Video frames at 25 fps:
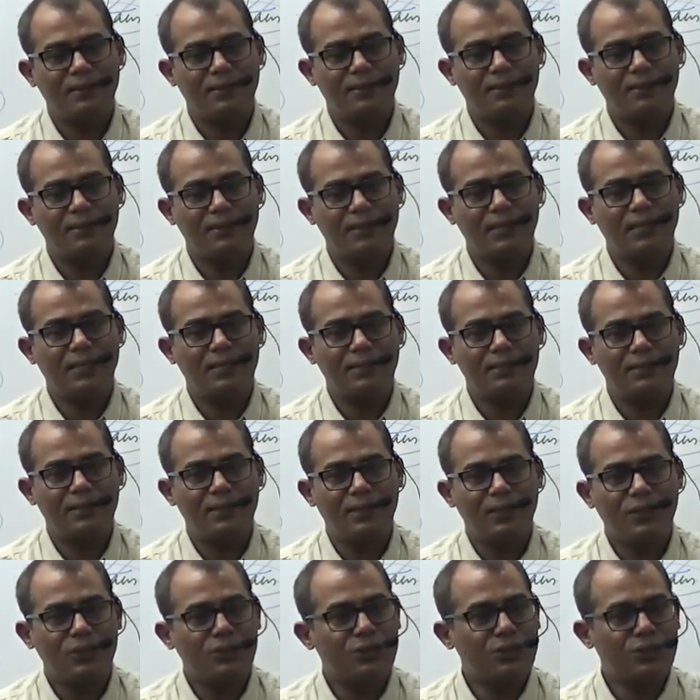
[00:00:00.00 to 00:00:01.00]
Right?
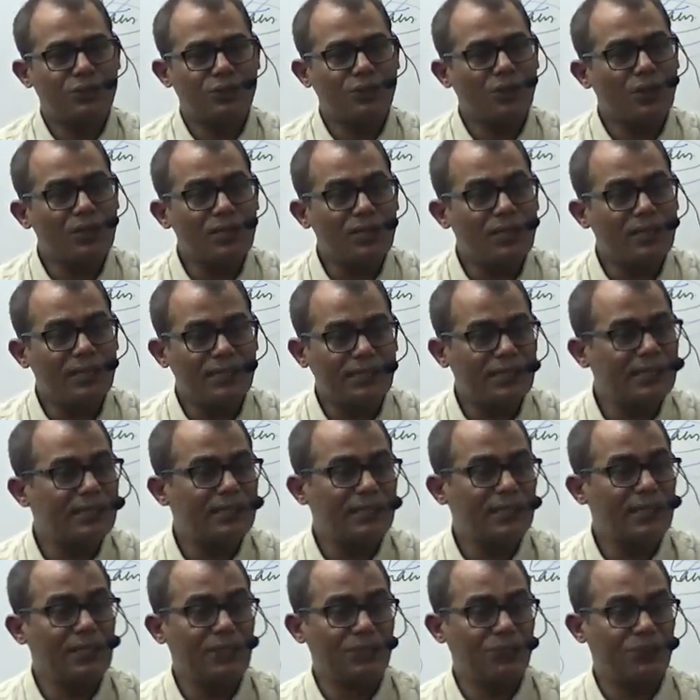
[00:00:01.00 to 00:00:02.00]
So it's not
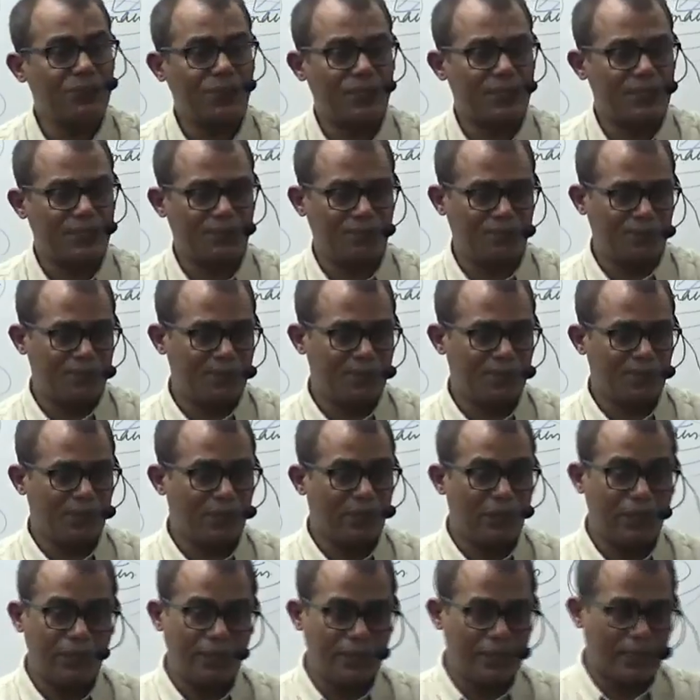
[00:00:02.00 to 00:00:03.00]
necessary to attempt
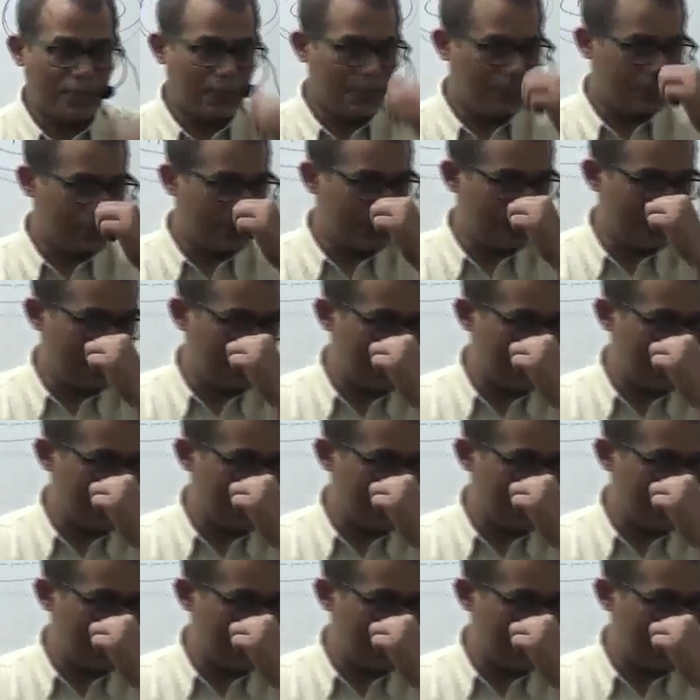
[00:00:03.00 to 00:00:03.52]
all the answers